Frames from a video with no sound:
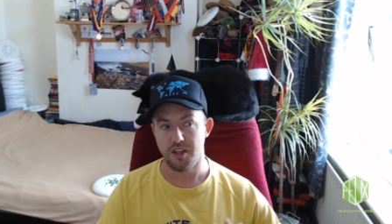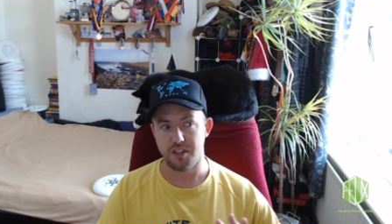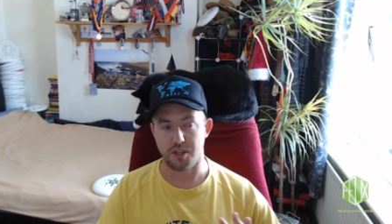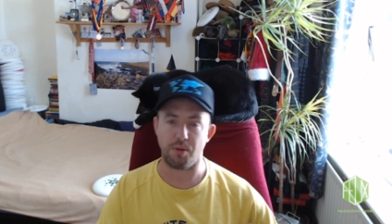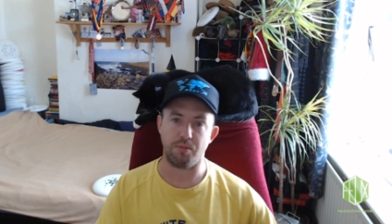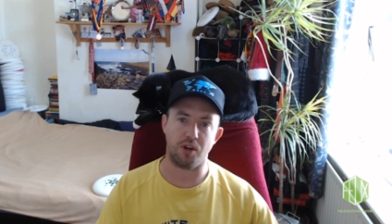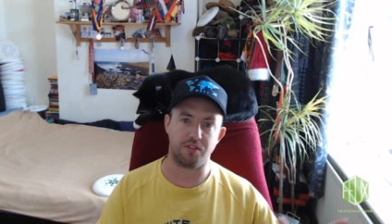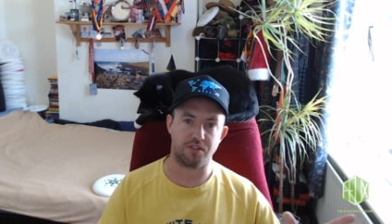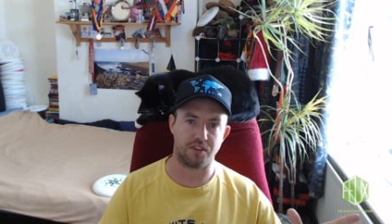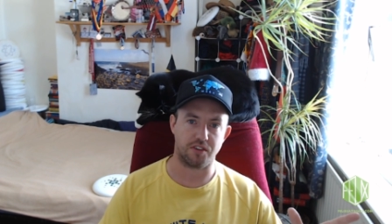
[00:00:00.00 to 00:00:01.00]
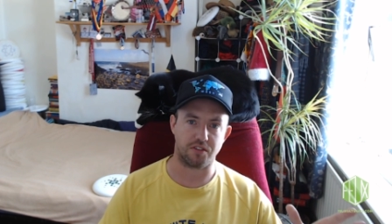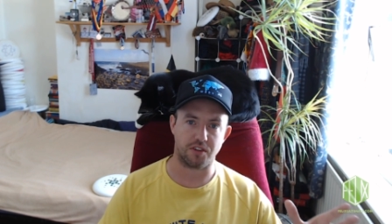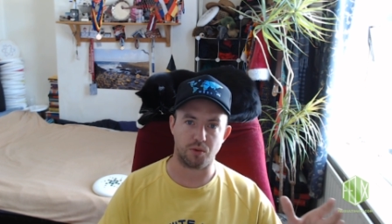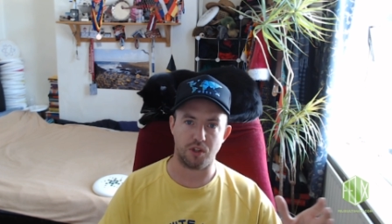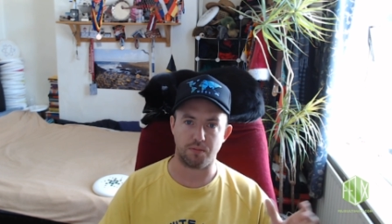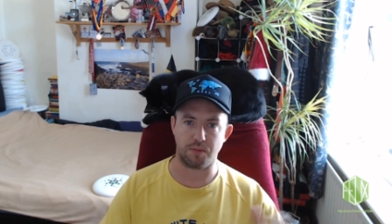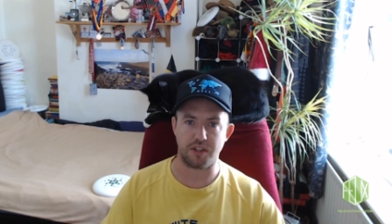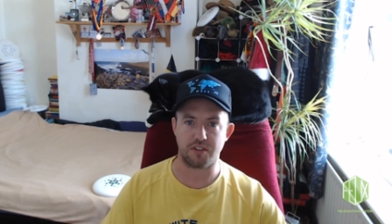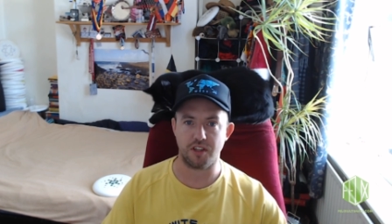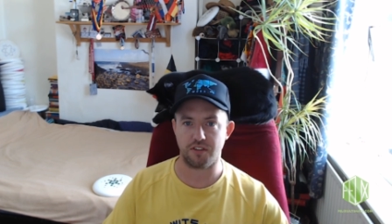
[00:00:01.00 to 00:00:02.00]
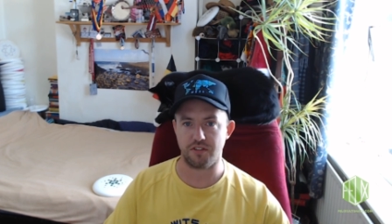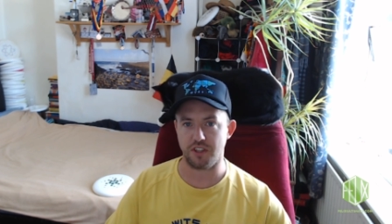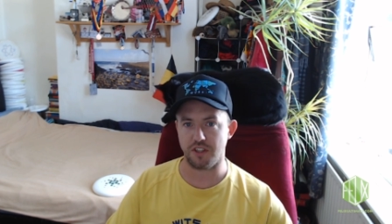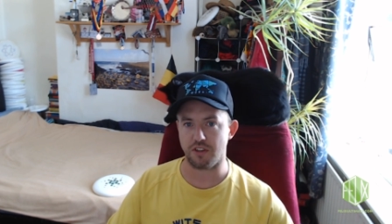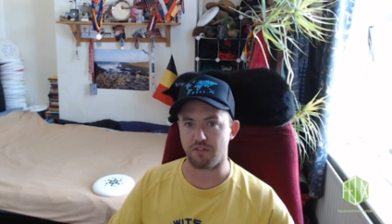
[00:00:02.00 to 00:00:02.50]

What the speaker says: GB Masters at World Beach last year.